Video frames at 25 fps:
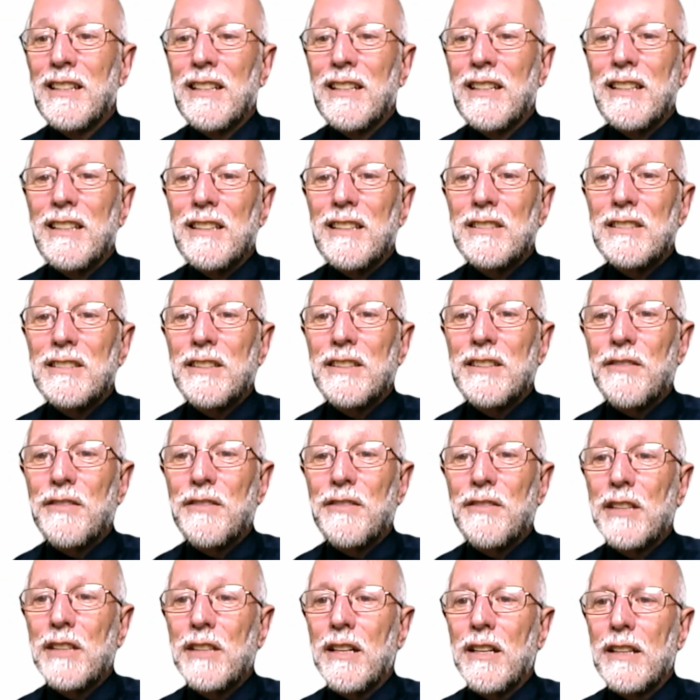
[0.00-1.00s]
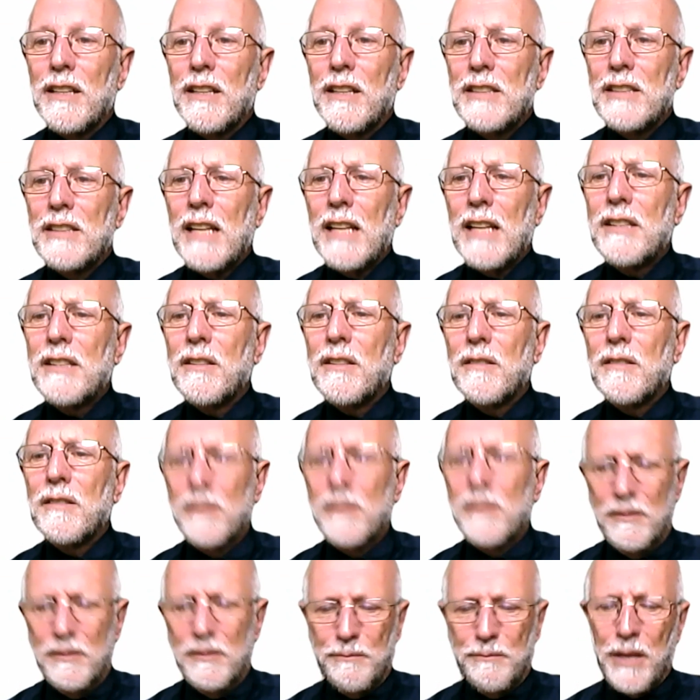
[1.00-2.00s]
Let's see if there's any,
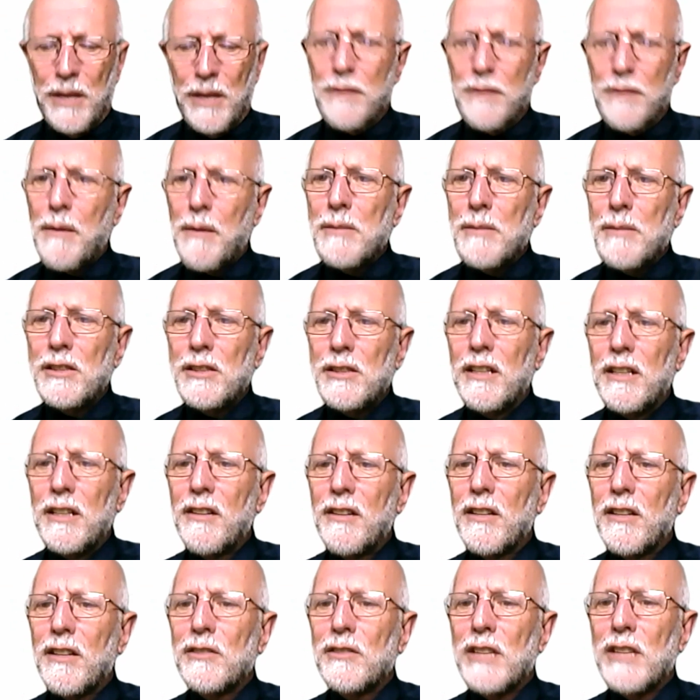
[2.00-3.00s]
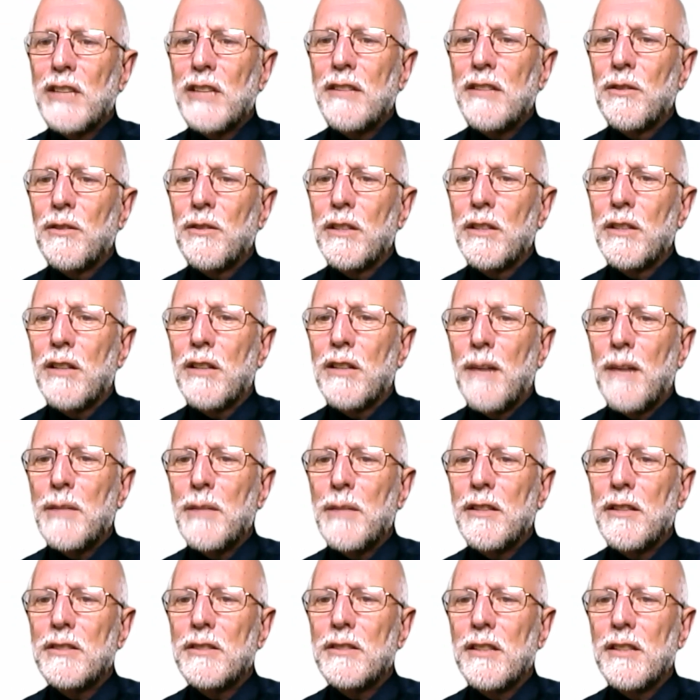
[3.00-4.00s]
Beth, am I missing anything, or is that the only
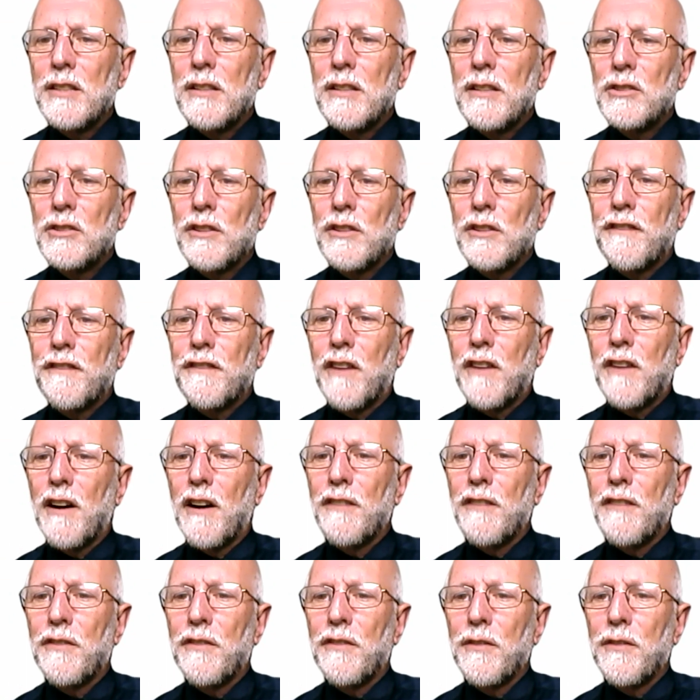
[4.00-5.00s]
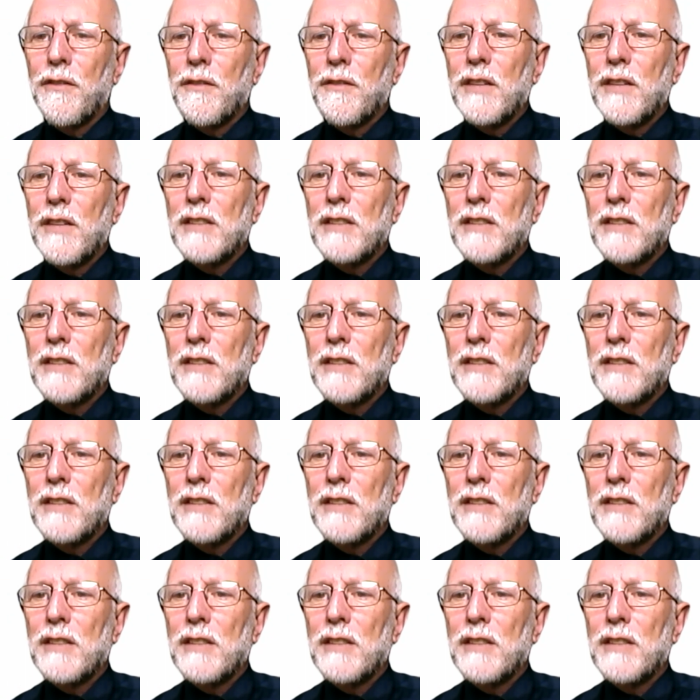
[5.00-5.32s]
comment that's in there so far of things